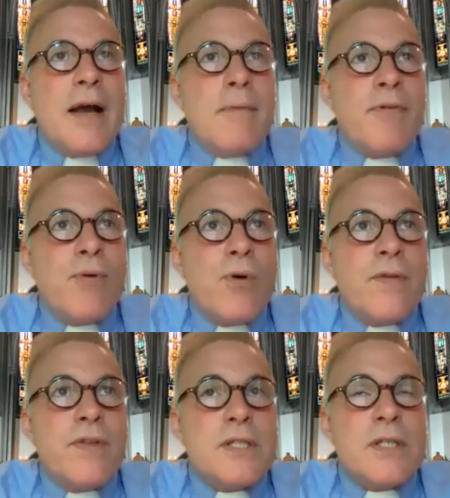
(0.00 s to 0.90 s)
before
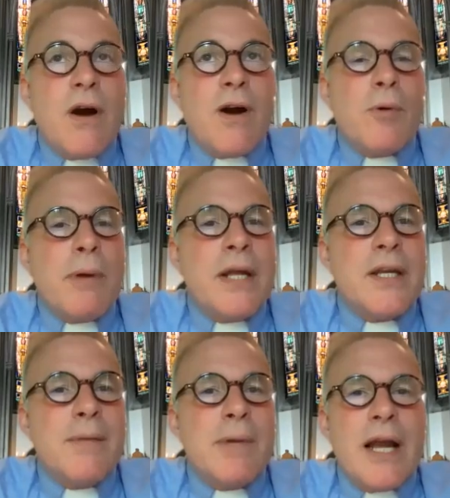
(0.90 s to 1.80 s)
this horrible
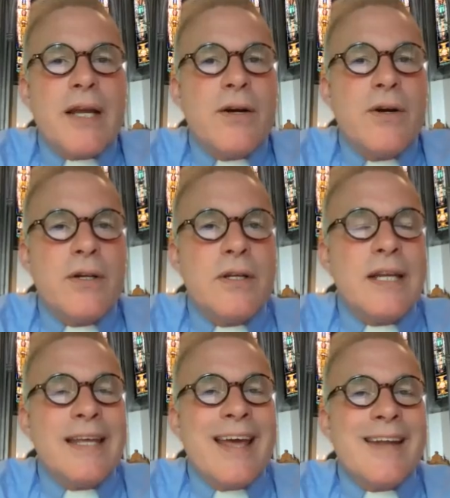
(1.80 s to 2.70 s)
pandemic, I
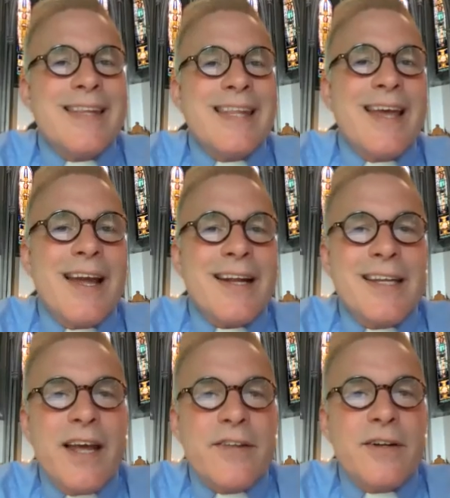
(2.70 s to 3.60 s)
couldn't get the act
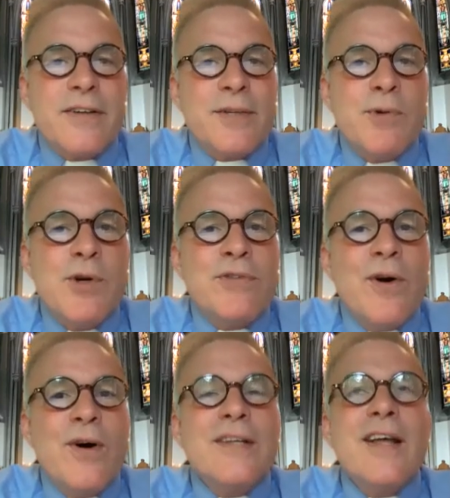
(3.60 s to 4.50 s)
together to move to
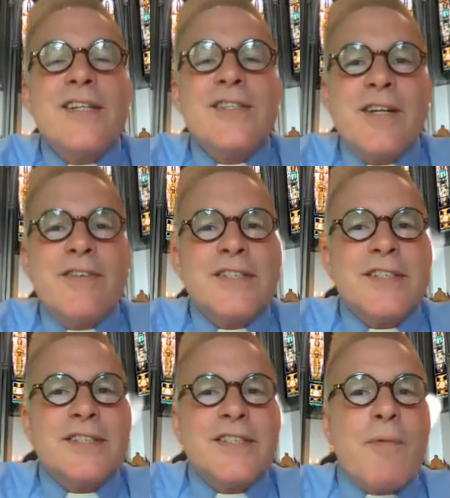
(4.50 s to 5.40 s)
online
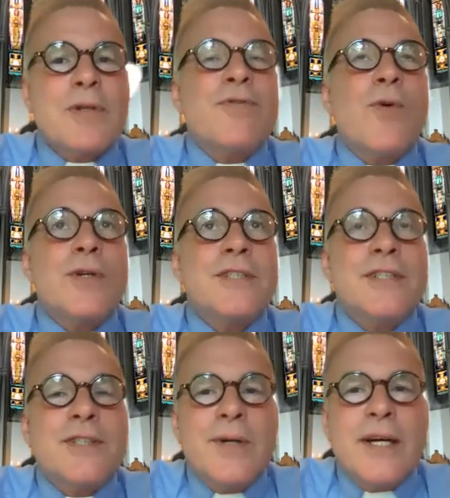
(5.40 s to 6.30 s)
services. I was forced
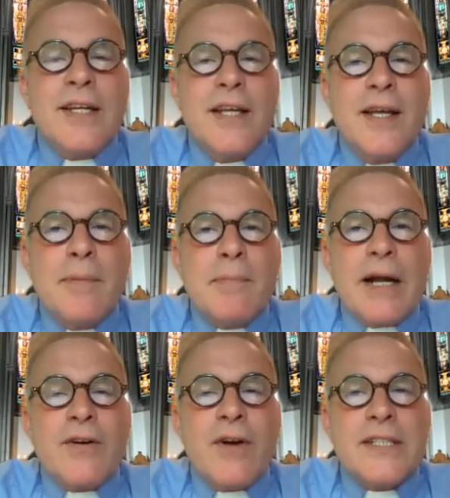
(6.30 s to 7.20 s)
to do it by
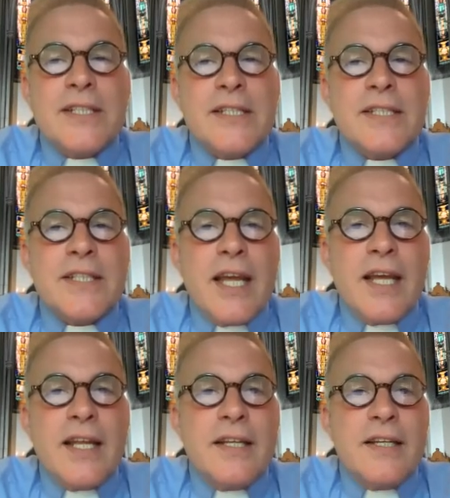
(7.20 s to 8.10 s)
a crisis,
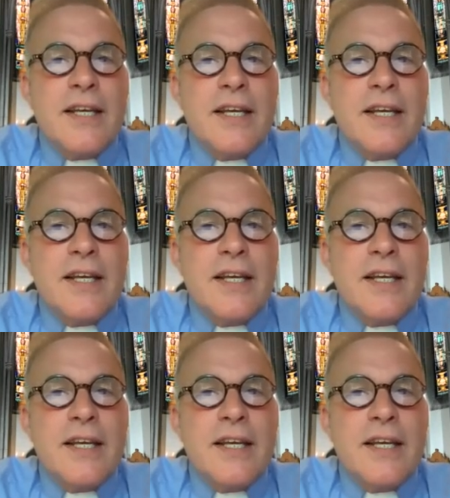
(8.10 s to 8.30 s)
and